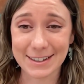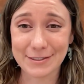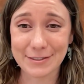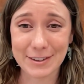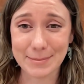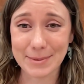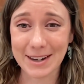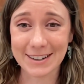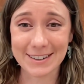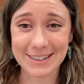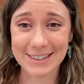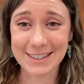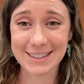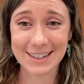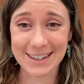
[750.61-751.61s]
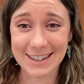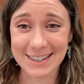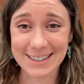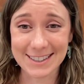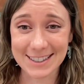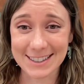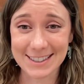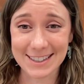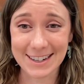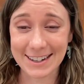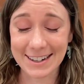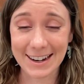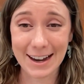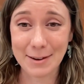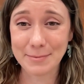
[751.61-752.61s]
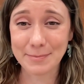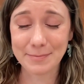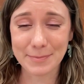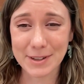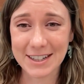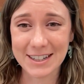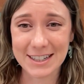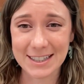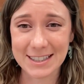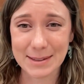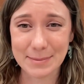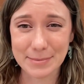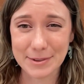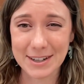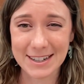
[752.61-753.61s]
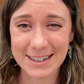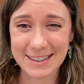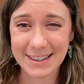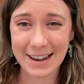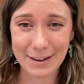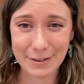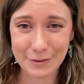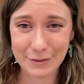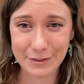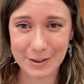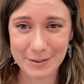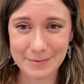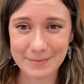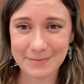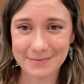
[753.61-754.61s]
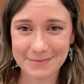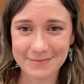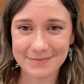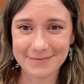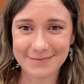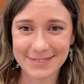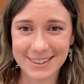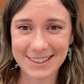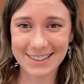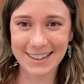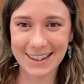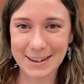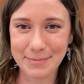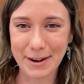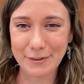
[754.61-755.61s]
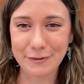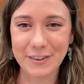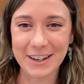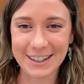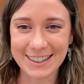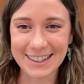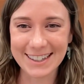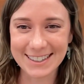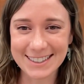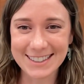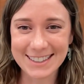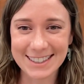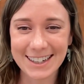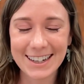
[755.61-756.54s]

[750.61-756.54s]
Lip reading: feedback on designs, because I'm pretty good at separating that from like my feelings.